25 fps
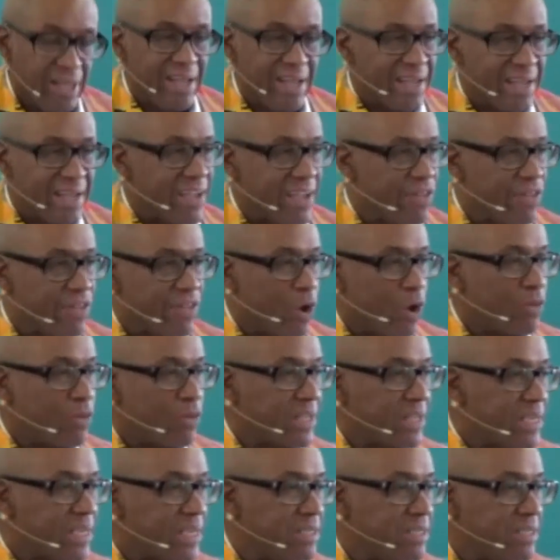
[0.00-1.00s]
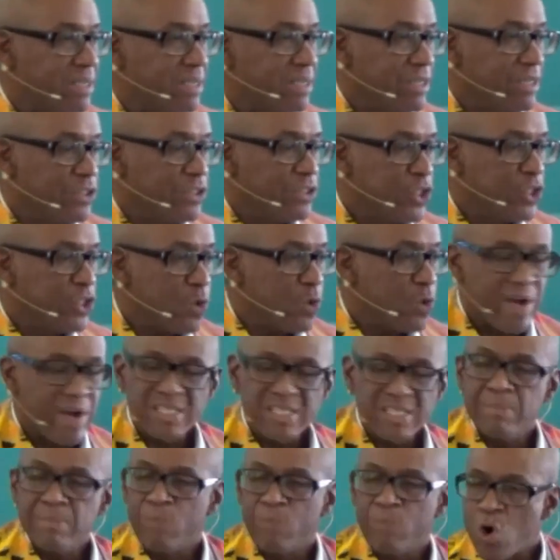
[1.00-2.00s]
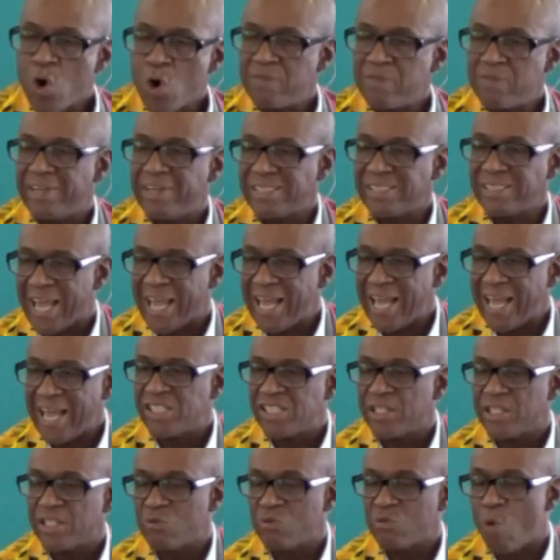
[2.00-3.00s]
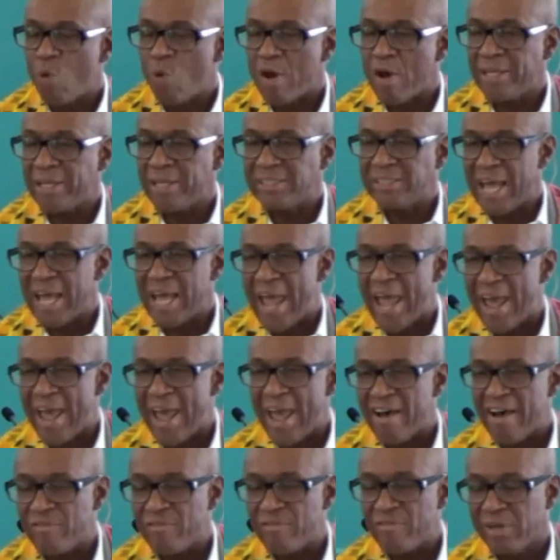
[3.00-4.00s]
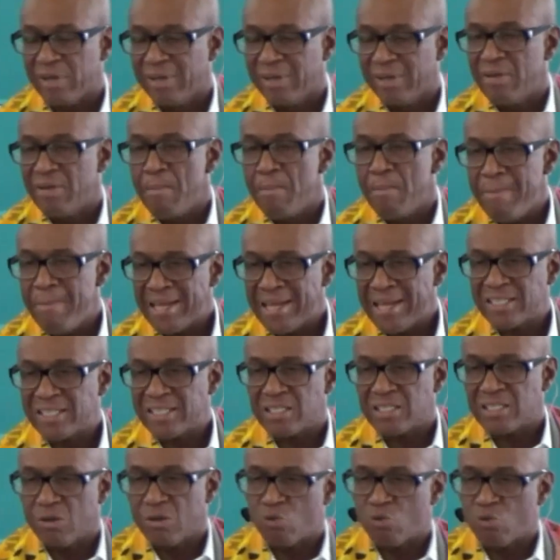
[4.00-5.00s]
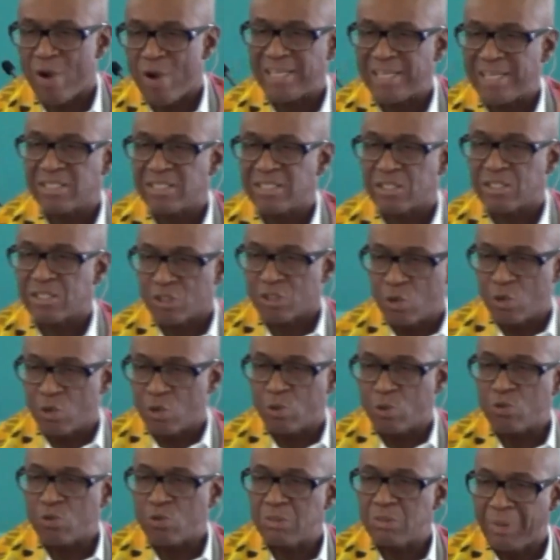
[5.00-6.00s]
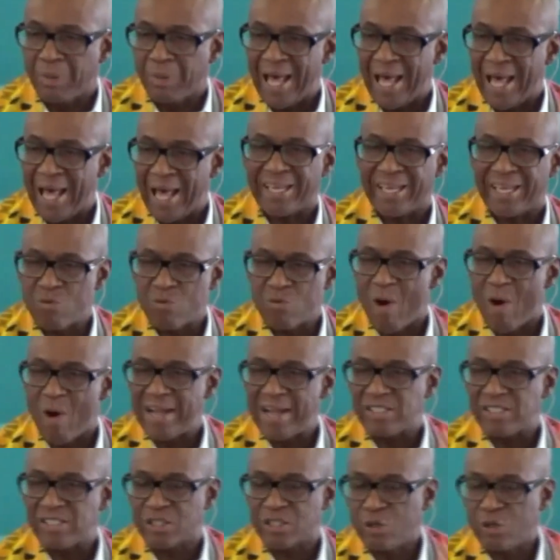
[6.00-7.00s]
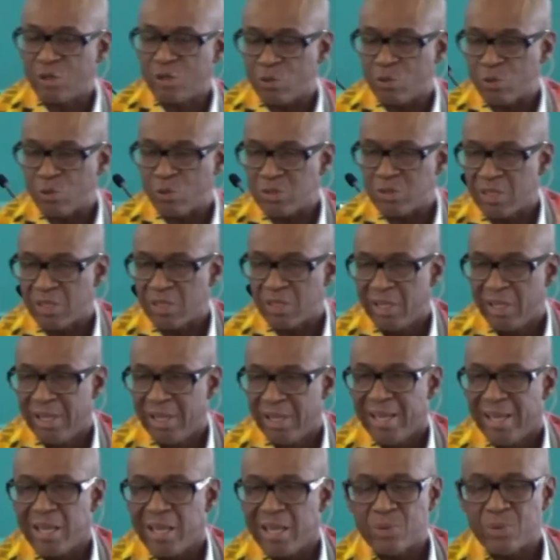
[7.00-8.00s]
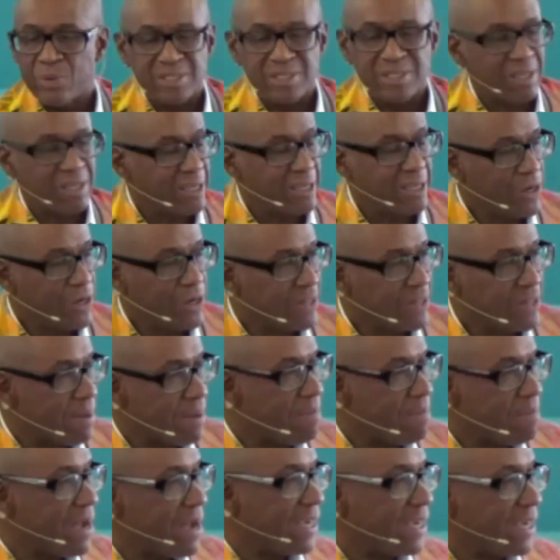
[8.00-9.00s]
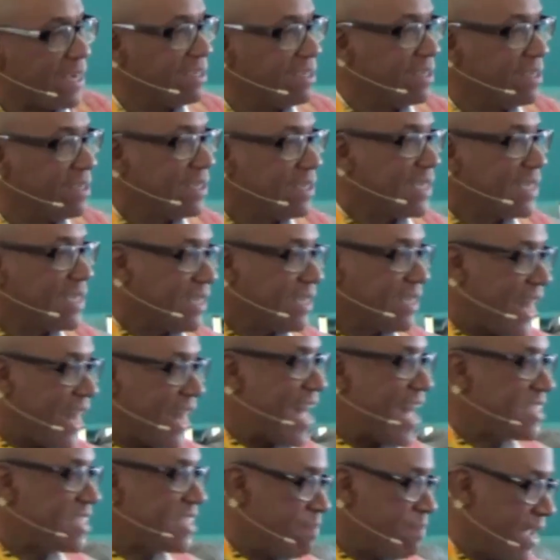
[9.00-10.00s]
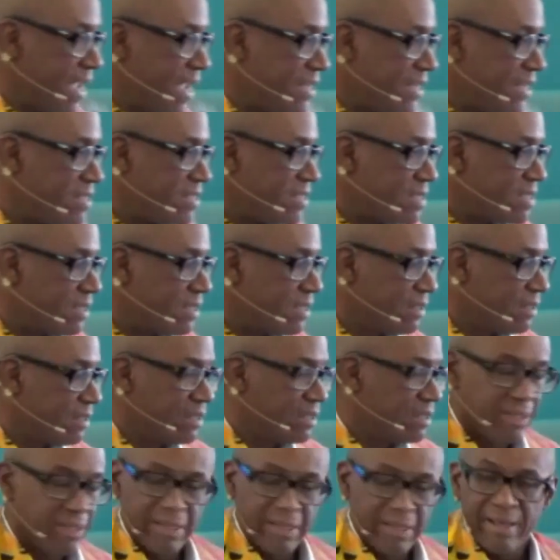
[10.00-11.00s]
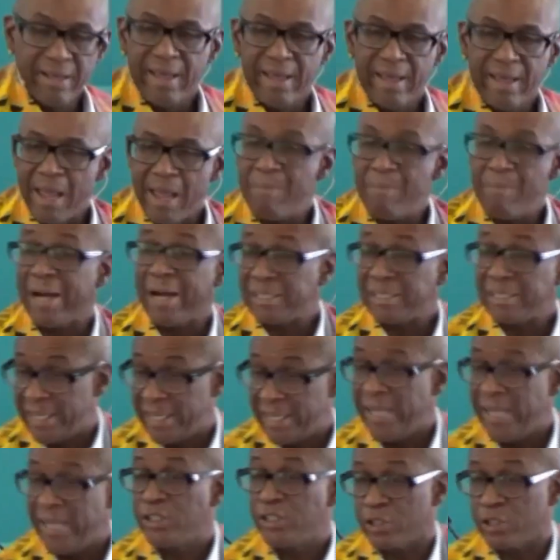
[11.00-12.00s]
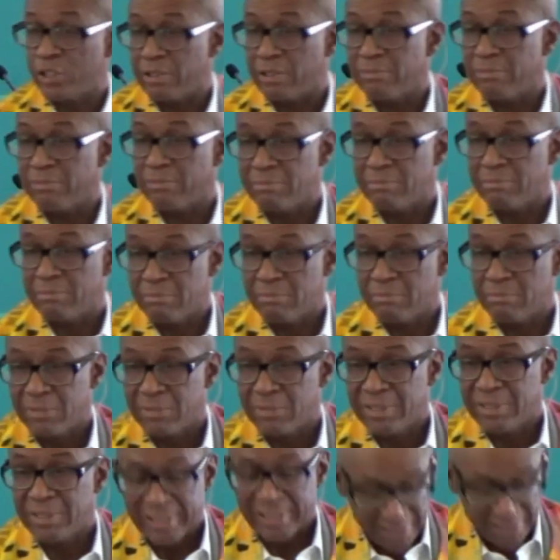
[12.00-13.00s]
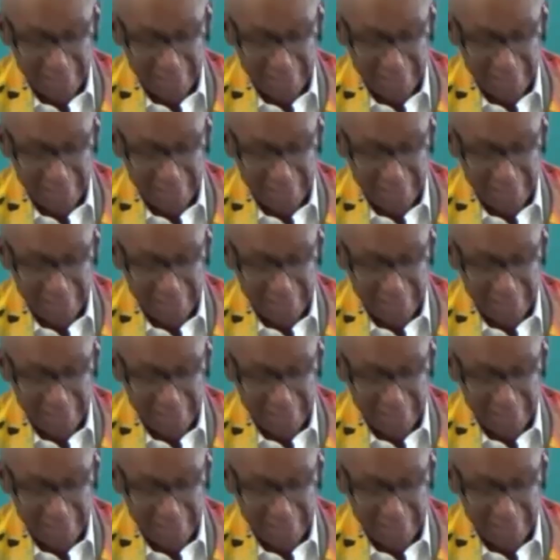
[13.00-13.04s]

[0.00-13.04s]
And though the U.S. Board of Education wanted to have mixed race schools, Black and white schools, it was clear that my classmates and my teacher did